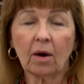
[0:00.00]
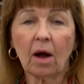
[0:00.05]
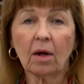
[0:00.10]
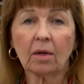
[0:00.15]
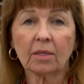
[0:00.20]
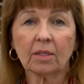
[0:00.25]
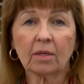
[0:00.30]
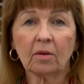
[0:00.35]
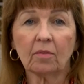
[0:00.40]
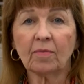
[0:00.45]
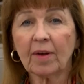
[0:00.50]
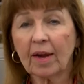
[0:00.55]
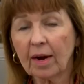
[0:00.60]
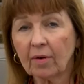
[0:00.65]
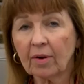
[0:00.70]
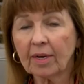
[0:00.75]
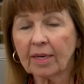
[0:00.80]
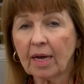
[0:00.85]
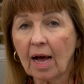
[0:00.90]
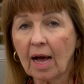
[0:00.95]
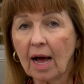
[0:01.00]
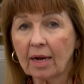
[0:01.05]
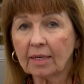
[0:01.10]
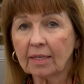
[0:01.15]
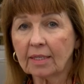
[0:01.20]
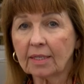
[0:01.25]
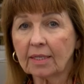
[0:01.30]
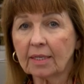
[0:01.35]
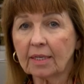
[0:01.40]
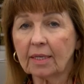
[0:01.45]
also very
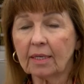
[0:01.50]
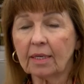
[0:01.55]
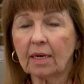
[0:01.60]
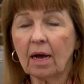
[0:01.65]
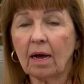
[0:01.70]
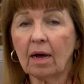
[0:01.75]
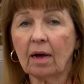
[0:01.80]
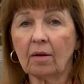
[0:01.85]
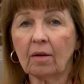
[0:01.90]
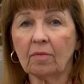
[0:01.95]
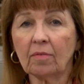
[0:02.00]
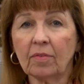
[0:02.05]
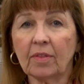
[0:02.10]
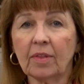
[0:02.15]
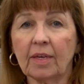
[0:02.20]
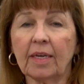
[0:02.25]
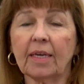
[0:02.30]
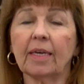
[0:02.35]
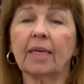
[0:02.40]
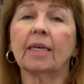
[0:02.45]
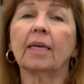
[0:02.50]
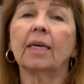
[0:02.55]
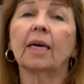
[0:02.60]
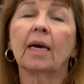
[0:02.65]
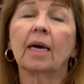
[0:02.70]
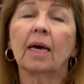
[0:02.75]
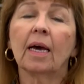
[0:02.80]
cognizant of the